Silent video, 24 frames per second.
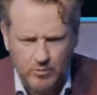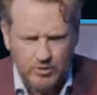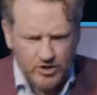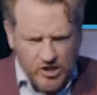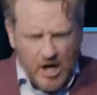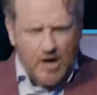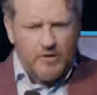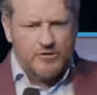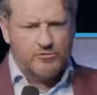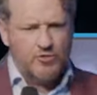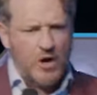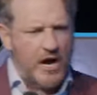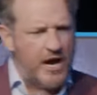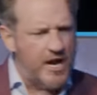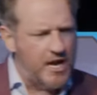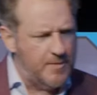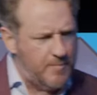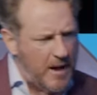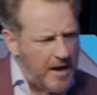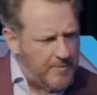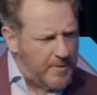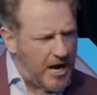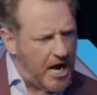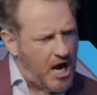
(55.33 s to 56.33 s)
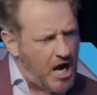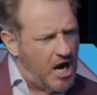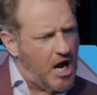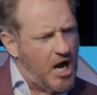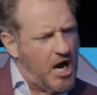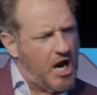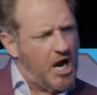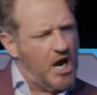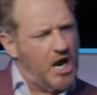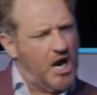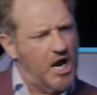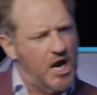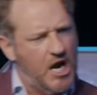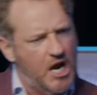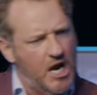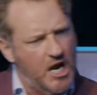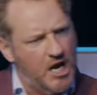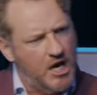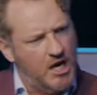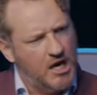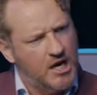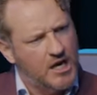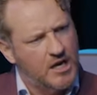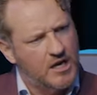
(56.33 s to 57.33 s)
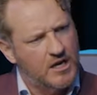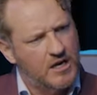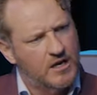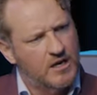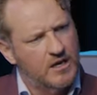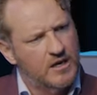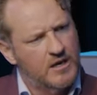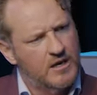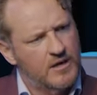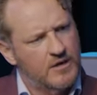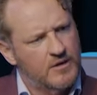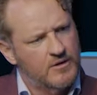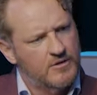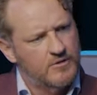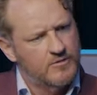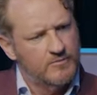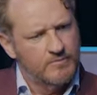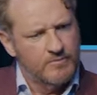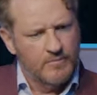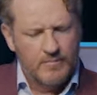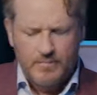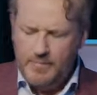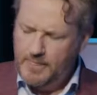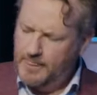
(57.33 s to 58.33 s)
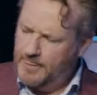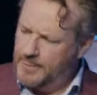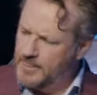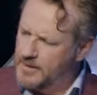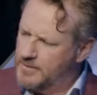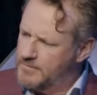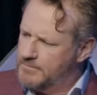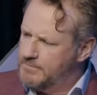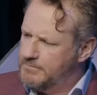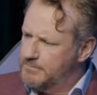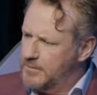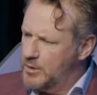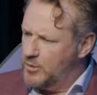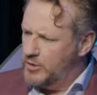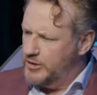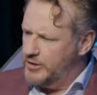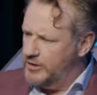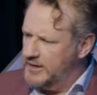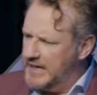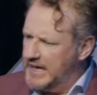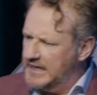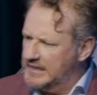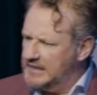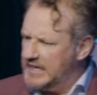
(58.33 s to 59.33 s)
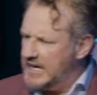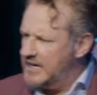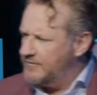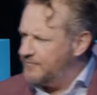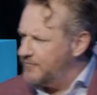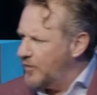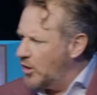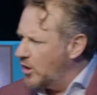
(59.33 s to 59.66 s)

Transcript: It was always ready, bang, bang. But when you get late